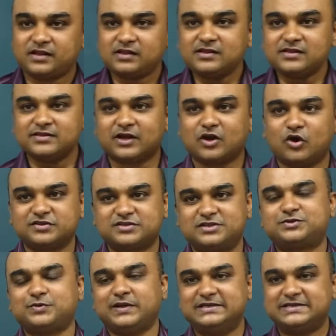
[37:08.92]
the
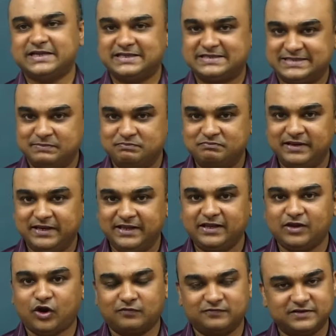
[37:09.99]
Constituent Assembly,
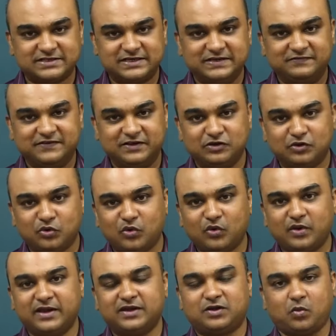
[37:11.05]
obviously we know
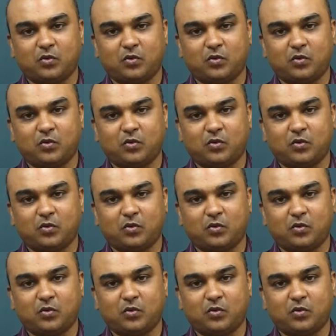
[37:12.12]
it